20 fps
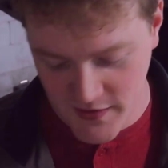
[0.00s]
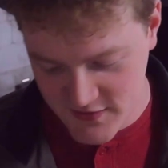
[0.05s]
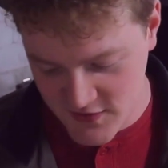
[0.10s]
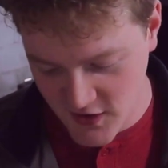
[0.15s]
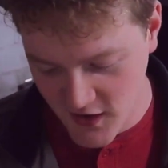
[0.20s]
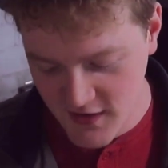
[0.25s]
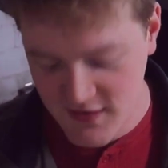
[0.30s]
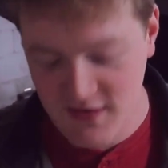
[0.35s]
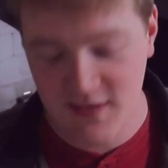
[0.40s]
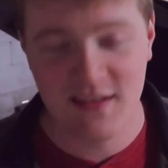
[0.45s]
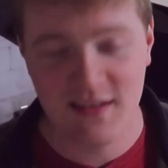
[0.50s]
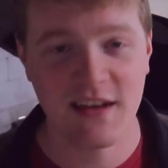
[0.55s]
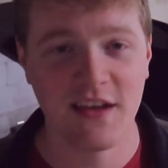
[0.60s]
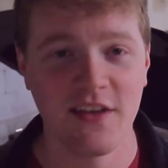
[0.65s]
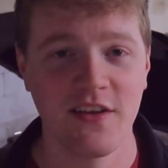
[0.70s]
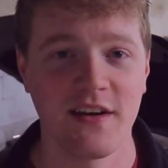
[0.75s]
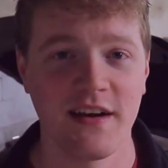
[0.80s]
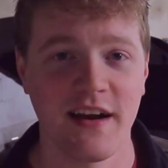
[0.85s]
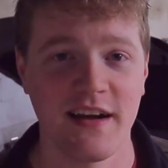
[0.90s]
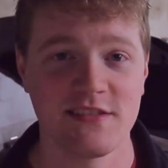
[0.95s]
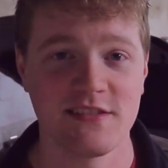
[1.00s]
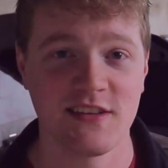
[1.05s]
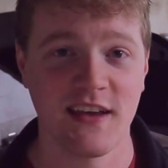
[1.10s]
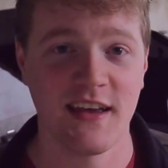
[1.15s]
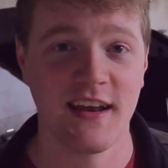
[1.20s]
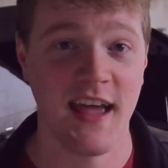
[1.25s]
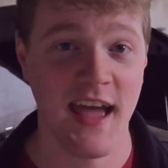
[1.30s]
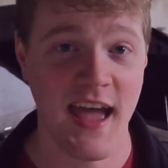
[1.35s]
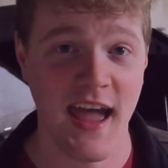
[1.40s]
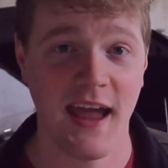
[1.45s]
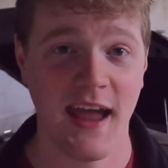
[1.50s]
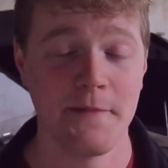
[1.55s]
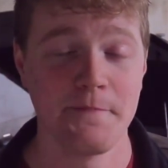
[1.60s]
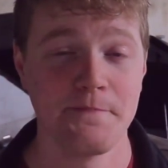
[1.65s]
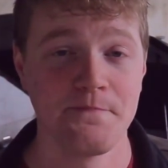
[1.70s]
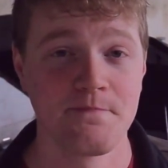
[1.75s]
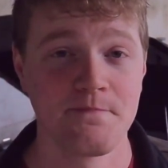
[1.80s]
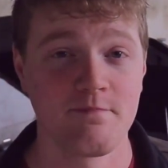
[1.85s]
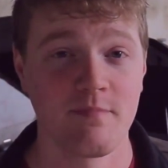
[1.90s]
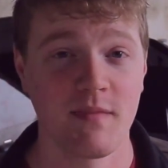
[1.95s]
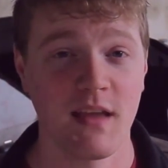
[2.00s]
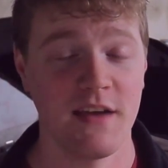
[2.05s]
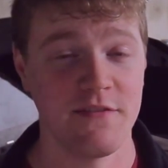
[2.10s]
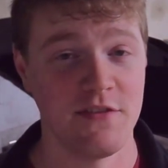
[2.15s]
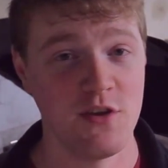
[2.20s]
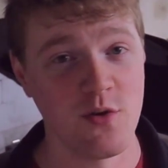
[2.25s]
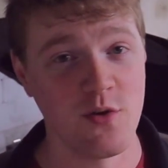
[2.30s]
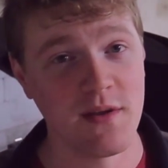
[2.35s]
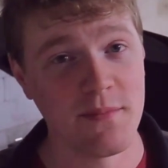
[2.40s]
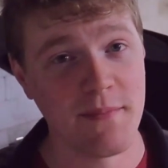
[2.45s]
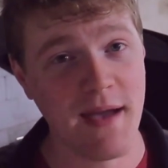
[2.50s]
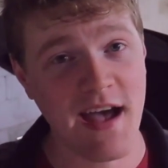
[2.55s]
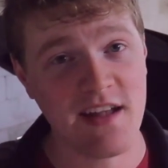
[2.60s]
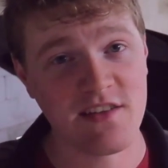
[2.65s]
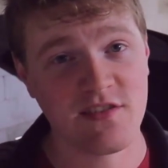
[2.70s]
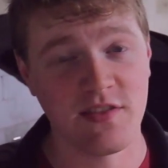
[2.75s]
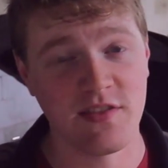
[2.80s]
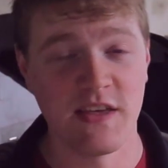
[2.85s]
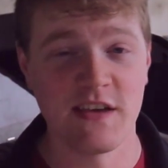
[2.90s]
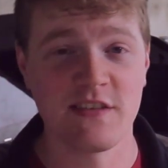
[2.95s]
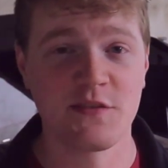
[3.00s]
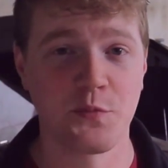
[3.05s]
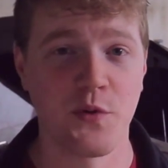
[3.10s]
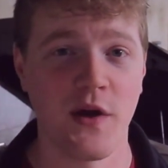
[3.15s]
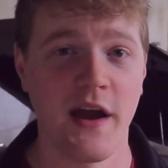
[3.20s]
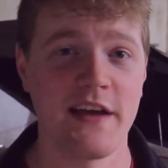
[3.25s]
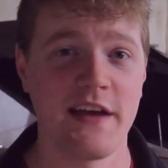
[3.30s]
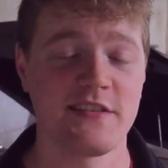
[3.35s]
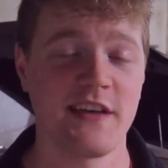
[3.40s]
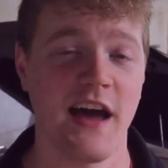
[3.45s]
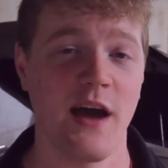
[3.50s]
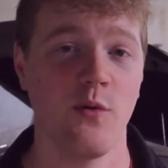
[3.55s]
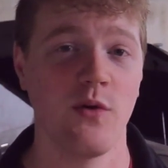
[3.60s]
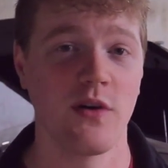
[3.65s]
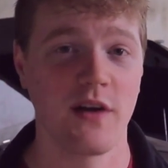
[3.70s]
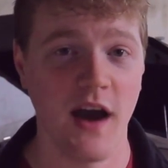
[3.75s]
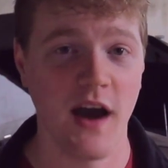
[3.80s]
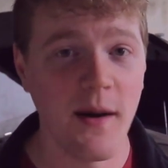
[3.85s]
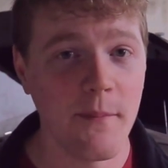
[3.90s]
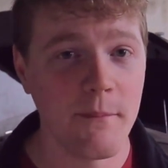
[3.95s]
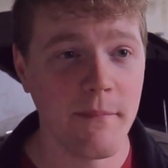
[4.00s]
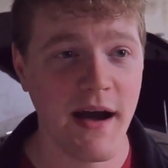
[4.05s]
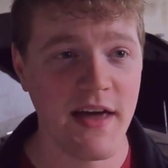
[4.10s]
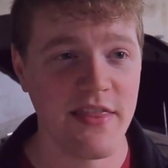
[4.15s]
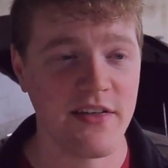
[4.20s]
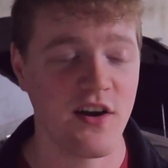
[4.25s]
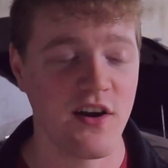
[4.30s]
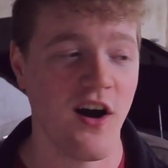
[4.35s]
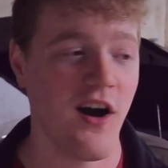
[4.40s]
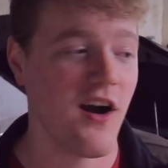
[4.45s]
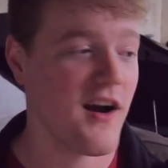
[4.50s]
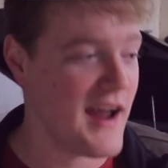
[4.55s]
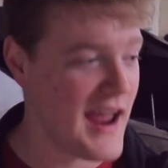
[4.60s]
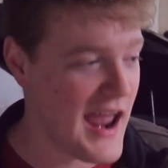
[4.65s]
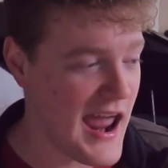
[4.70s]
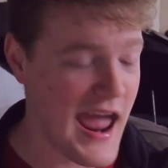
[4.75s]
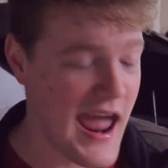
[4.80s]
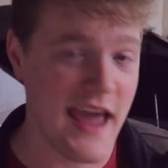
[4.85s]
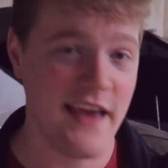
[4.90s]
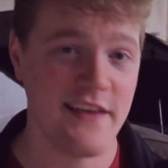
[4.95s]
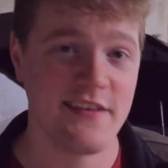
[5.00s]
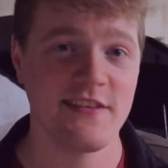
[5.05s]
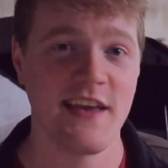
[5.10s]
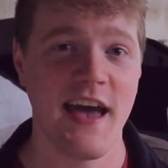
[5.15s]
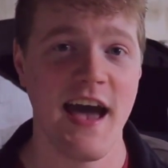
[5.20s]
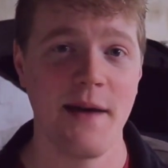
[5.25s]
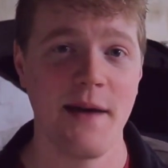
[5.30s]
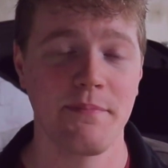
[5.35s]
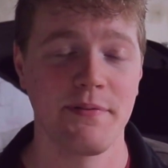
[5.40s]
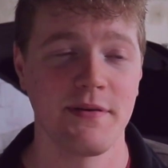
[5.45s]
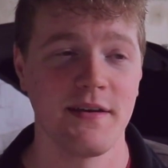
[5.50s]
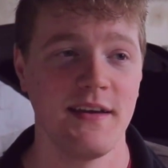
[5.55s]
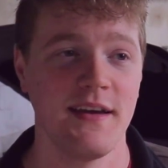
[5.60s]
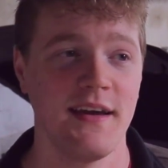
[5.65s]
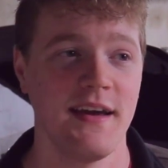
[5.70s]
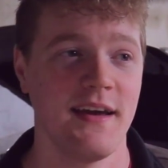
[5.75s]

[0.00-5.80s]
talked to the dealer and I said, hey, if you can match this price, I will come buy the car ASAP.